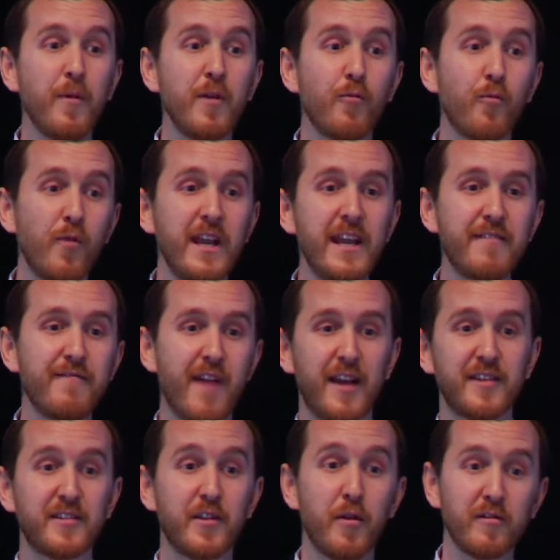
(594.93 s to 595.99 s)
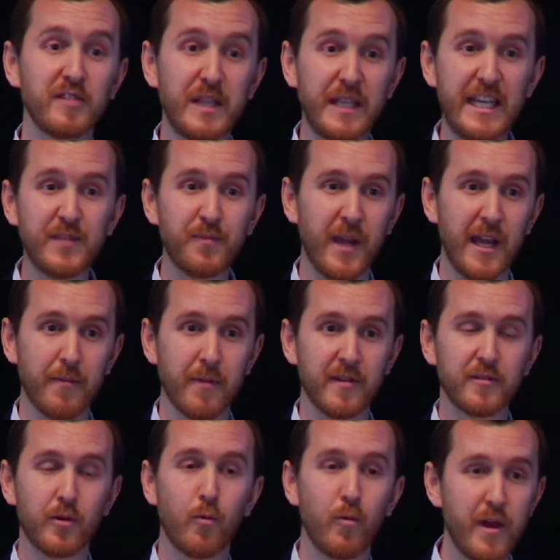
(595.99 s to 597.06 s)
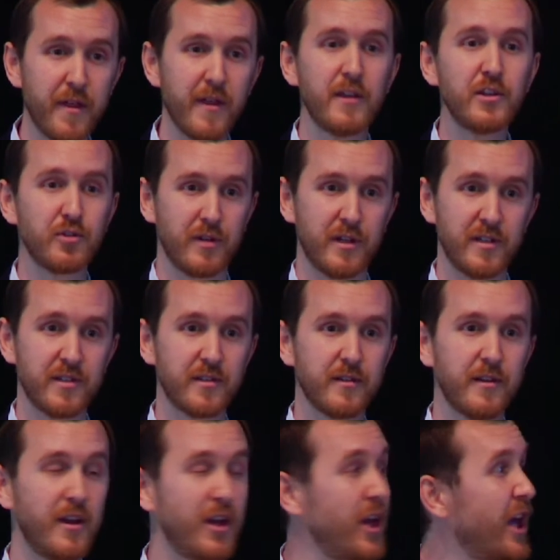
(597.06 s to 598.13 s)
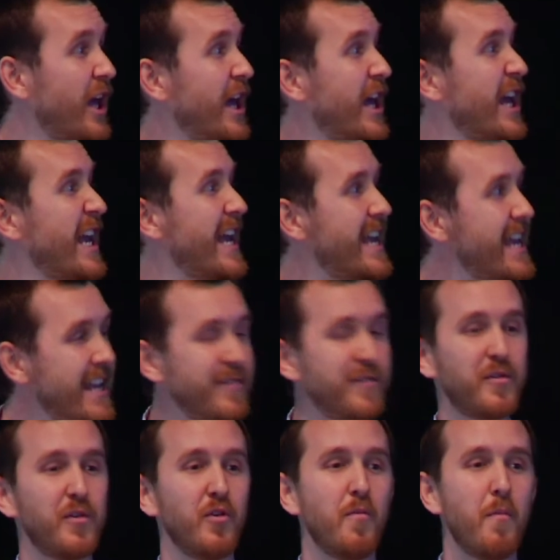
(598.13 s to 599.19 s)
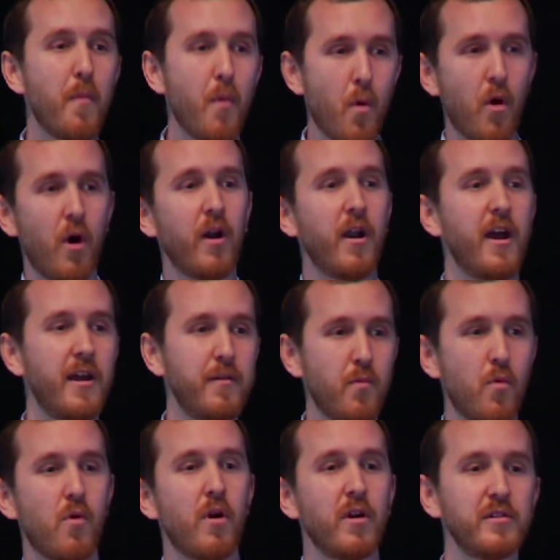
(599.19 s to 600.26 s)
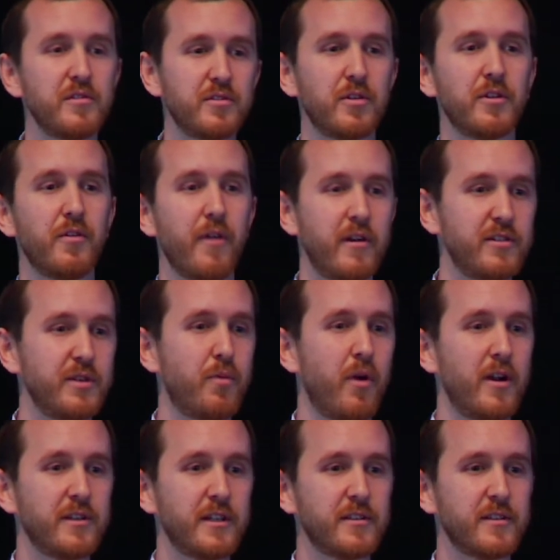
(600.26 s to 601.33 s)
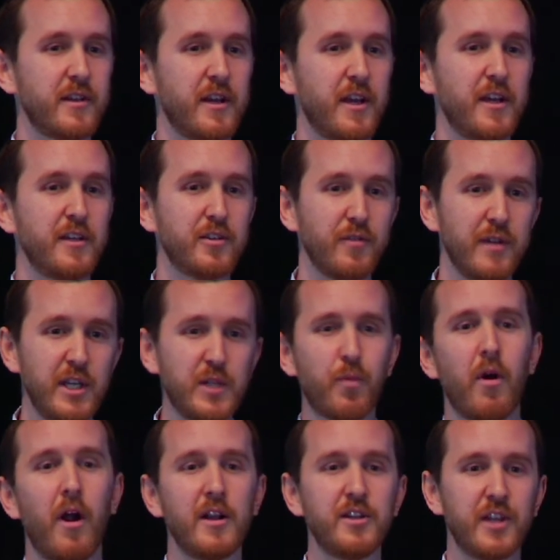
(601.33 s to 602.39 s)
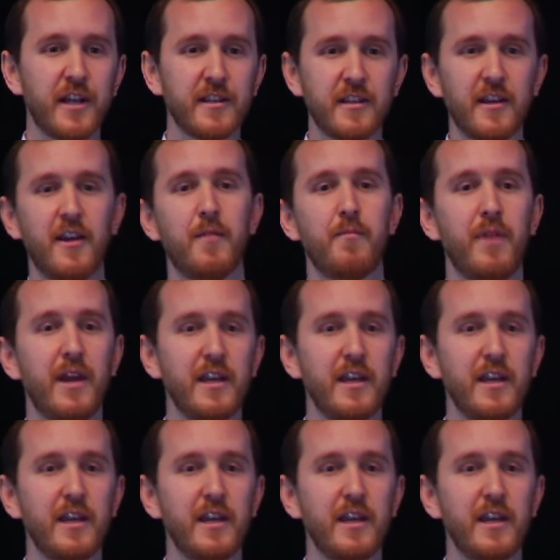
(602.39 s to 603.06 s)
and we reinvest those lease payments with interest into more and more solar energy projects. So each project